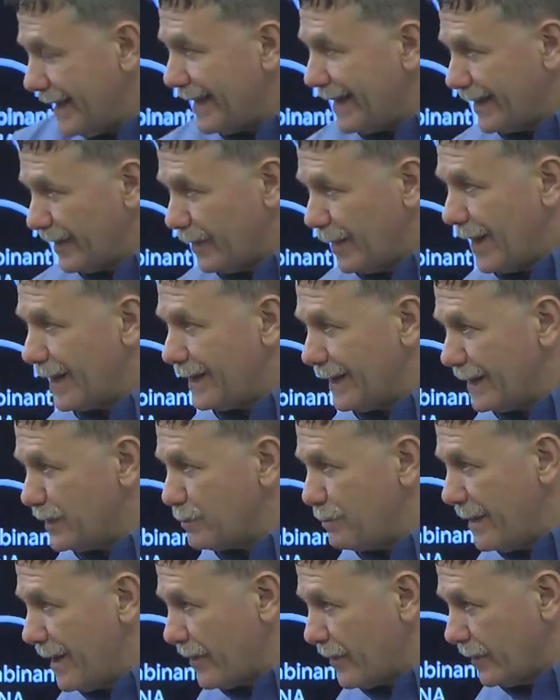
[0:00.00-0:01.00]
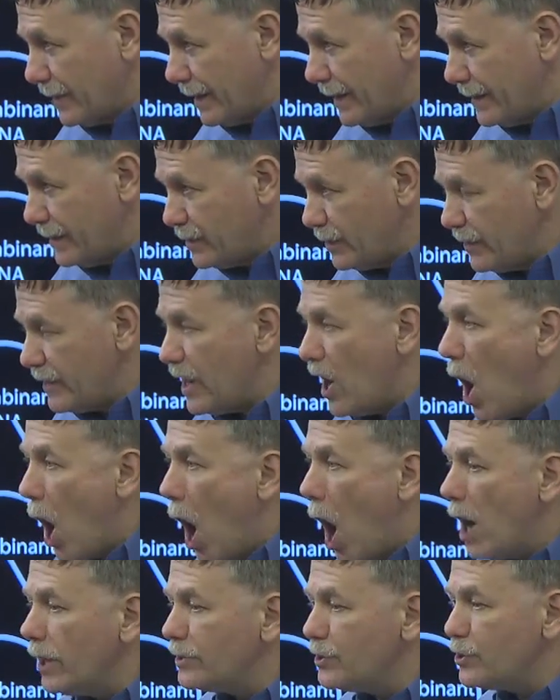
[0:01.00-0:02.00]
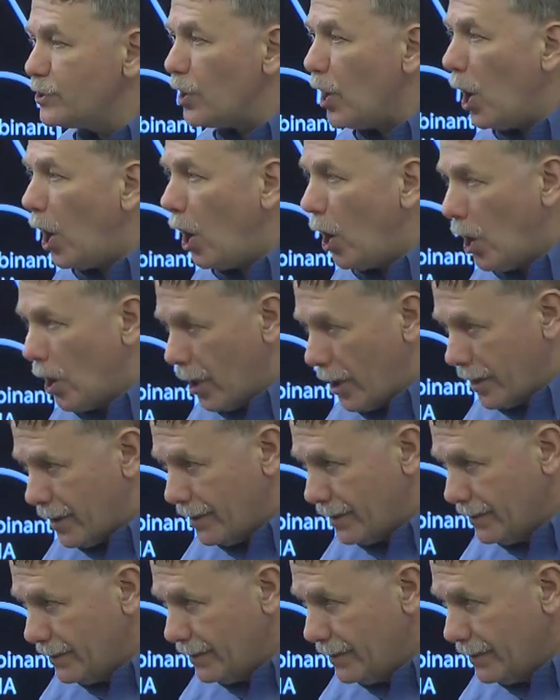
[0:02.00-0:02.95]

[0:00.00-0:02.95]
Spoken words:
and a lot less methylase. And the odds are